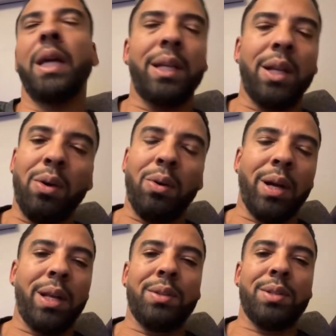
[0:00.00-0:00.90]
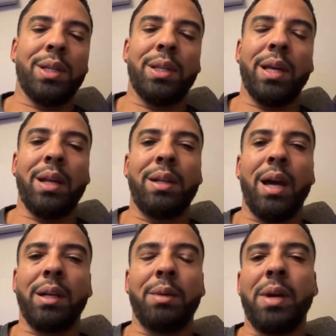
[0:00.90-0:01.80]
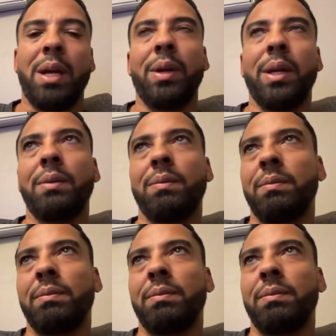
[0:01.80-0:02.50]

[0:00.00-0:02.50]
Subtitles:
And no, I didn't see that documentary.